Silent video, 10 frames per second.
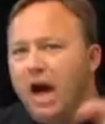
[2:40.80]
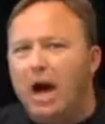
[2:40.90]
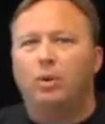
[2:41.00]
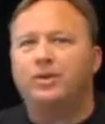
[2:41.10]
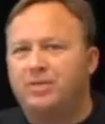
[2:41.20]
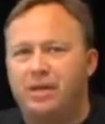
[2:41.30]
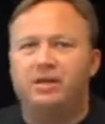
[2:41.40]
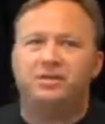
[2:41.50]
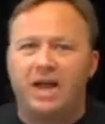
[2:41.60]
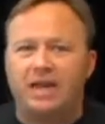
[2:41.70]
Jawas
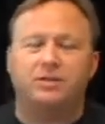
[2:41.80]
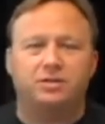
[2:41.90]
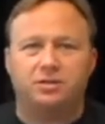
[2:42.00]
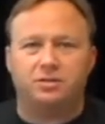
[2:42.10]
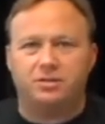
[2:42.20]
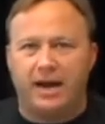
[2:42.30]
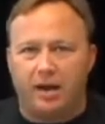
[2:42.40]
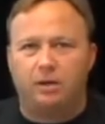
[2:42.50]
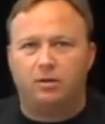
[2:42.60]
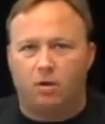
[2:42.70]
didn't attack the
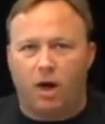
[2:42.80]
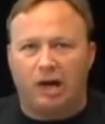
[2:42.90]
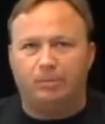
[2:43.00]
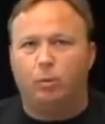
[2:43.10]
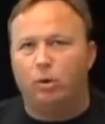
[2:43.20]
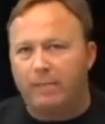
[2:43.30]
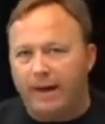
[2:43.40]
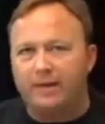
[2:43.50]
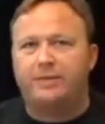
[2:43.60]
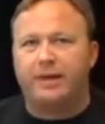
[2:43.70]
sand crawler, but we're
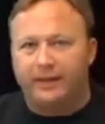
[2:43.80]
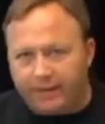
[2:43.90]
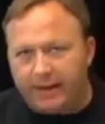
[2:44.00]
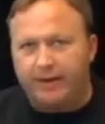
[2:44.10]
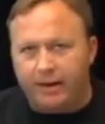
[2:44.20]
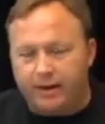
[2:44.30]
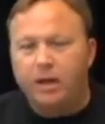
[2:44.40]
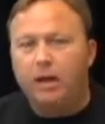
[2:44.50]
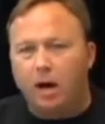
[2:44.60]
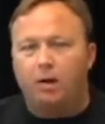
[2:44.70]
made to think they
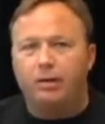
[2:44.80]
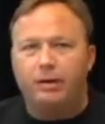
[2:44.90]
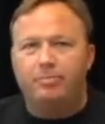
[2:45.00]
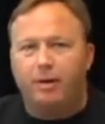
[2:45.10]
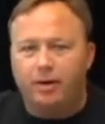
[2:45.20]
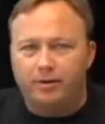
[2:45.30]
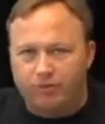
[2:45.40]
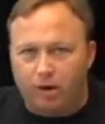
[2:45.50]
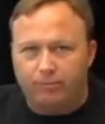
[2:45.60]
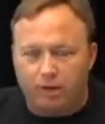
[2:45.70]
did. Only Imperial
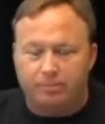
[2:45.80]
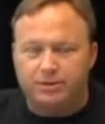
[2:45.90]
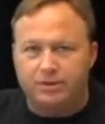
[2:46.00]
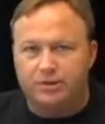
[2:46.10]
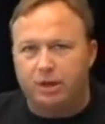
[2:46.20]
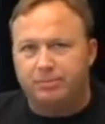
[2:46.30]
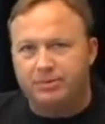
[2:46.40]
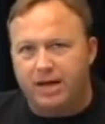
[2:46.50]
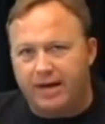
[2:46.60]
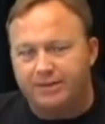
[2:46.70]
stormtroopers are so
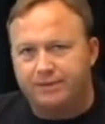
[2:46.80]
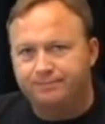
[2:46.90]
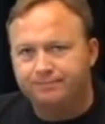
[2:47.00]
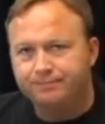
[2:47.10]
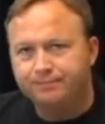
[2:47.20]
precise.